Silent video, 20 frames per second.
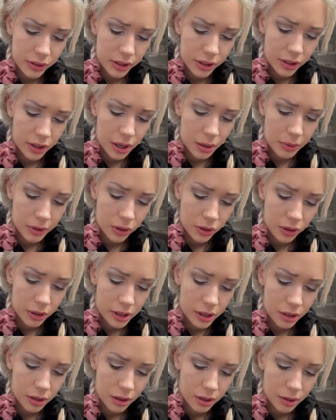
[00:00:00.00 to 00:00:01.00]
really good. I've been
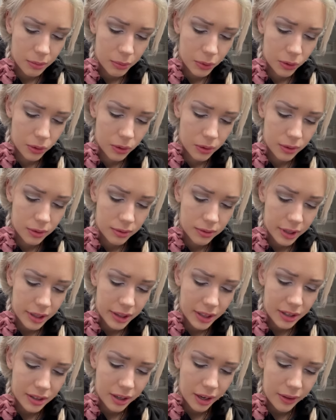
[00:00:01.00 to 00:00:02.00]
cooking a lot more. I
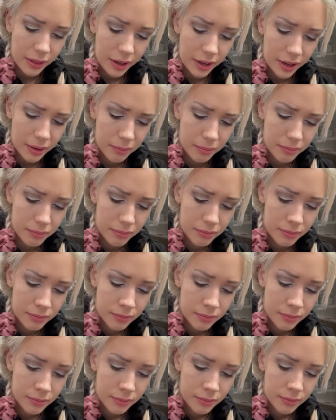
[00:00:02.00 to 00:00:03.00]
think now that I'm
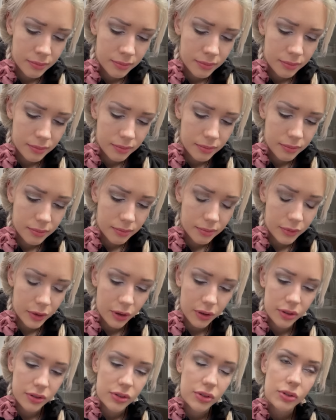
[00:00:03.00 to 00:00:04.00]

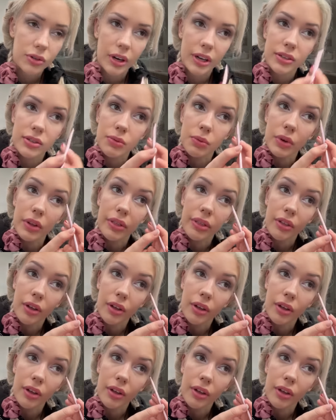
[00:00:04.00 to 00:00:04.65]
not as stressed with